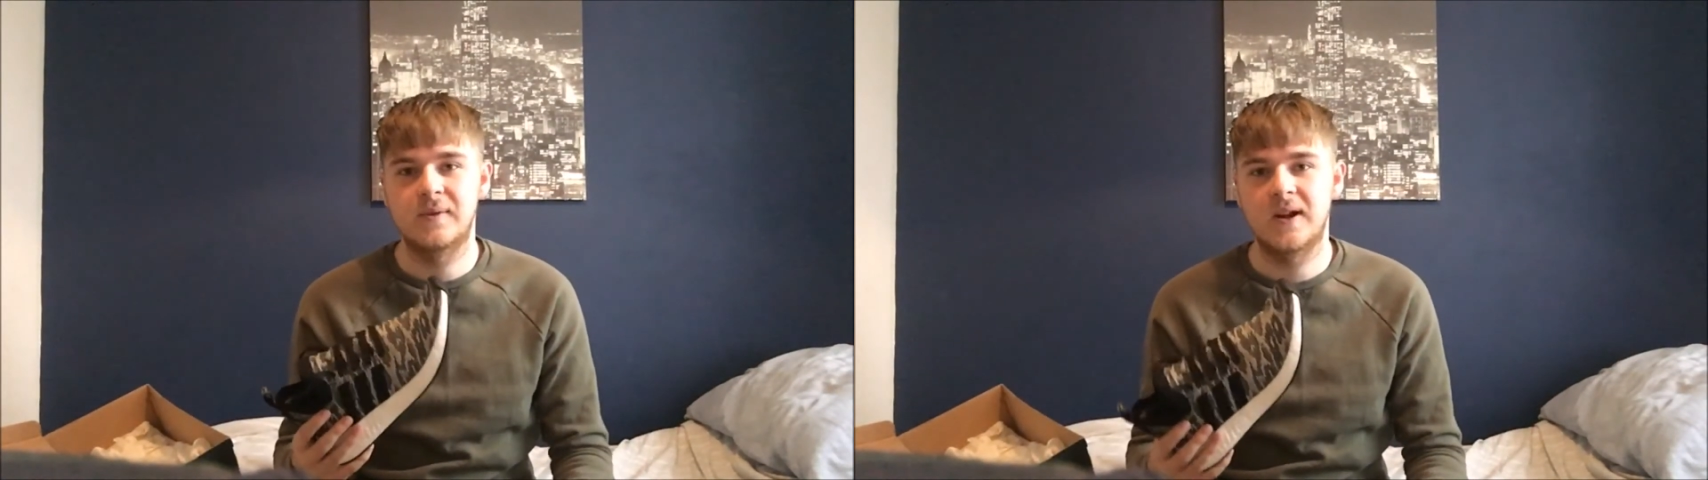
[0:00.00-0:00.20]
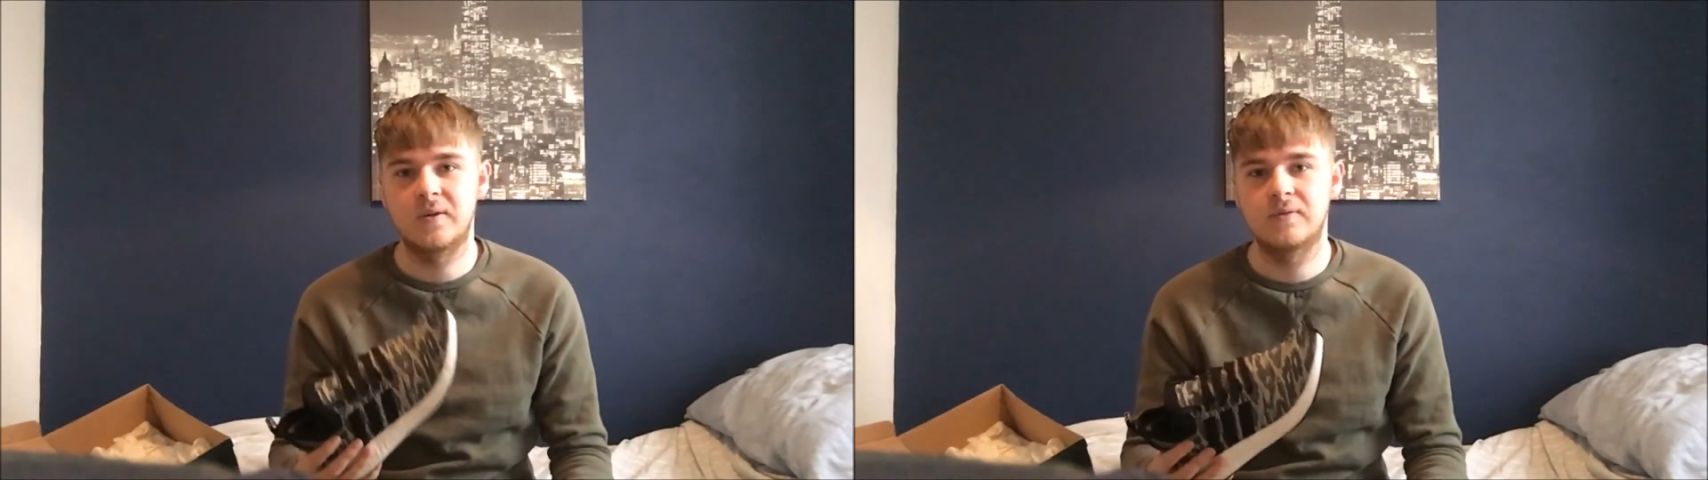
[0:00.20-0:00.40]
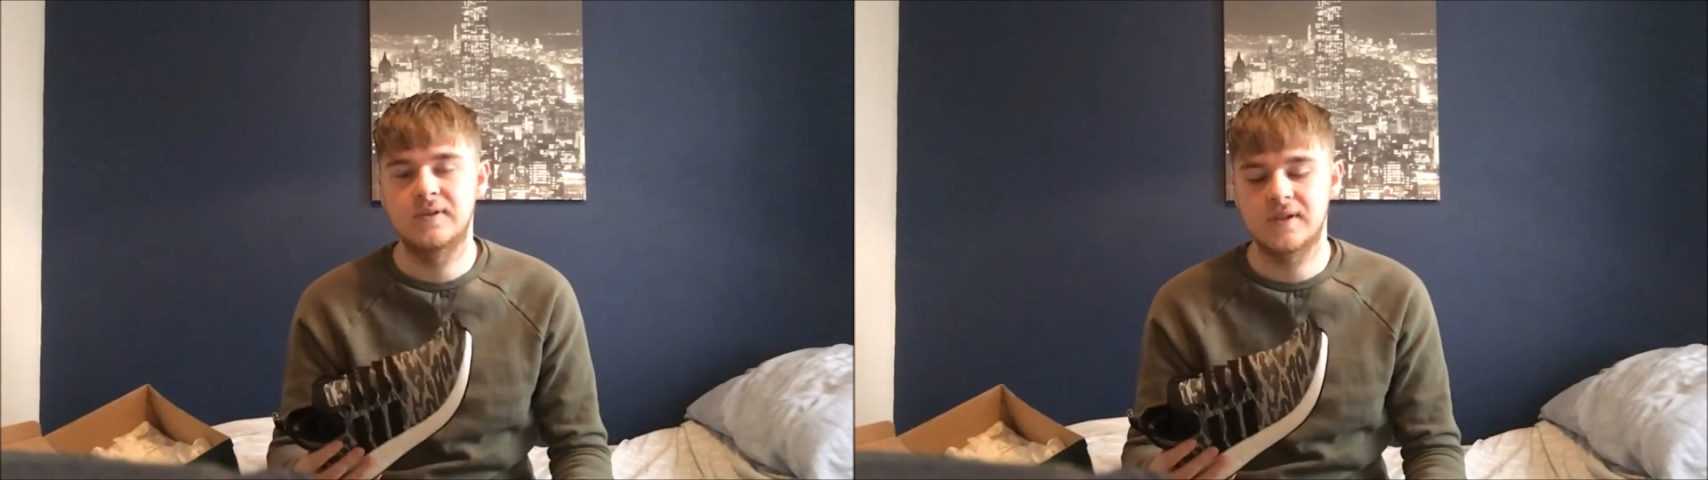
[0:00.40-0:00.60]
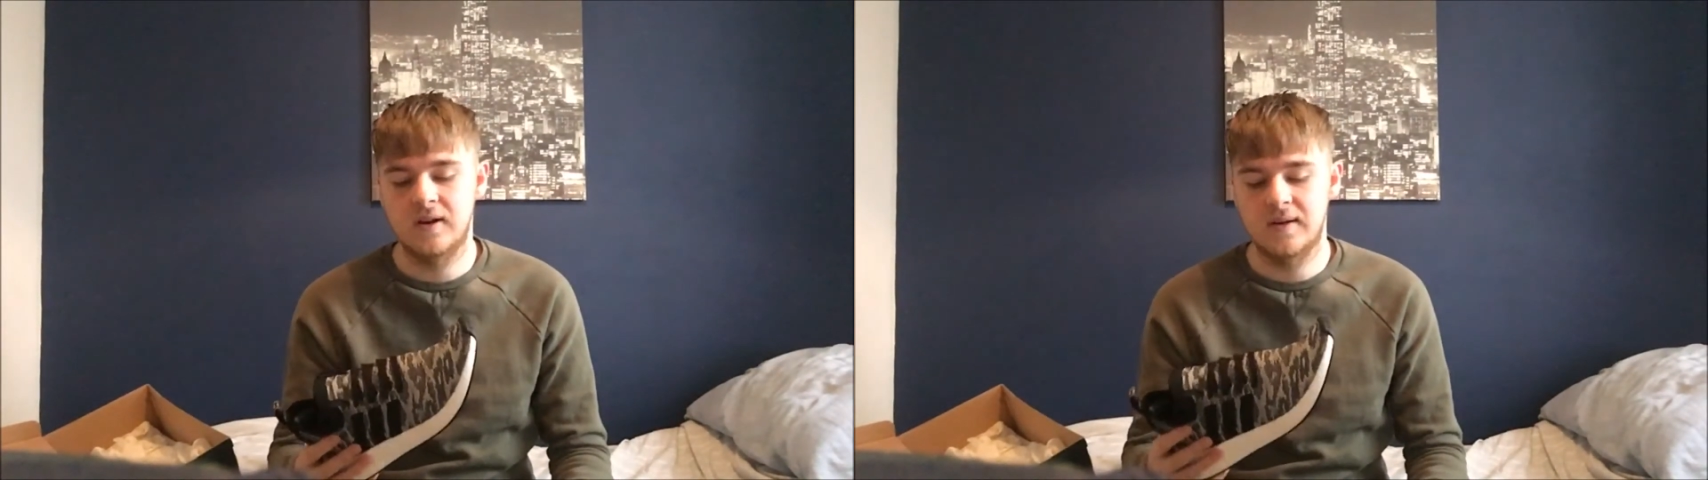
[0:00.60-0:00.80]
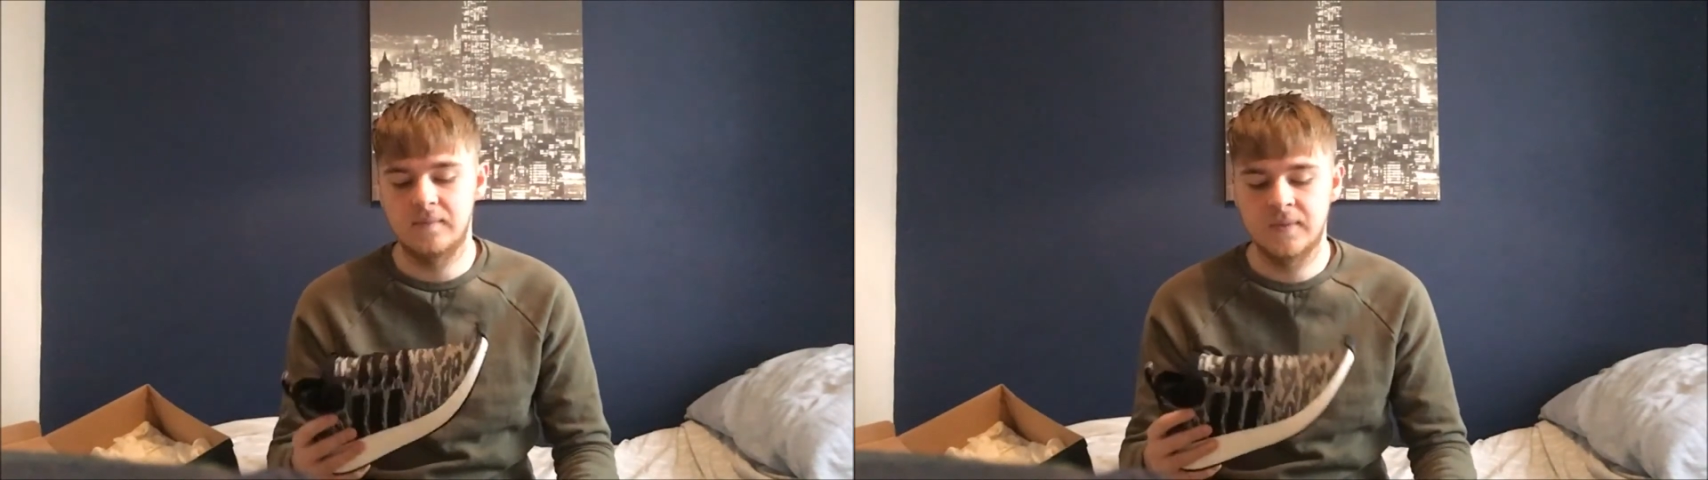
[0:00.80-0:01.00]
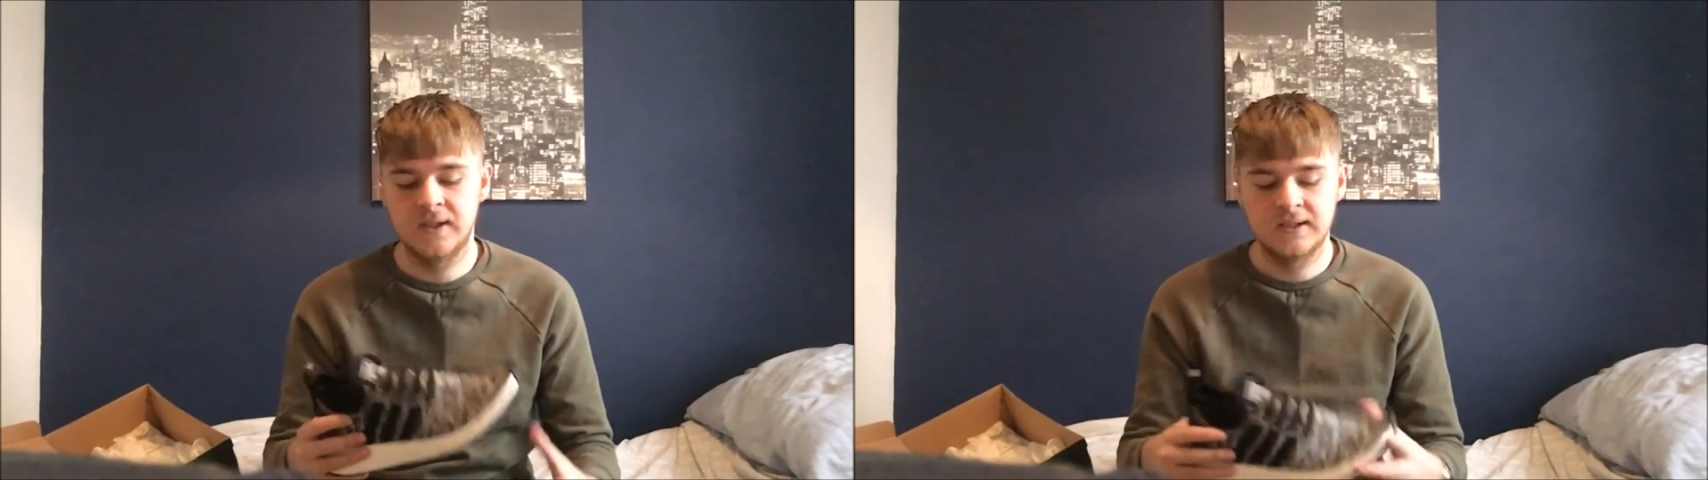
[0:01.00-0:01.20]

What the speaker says: wear all the time.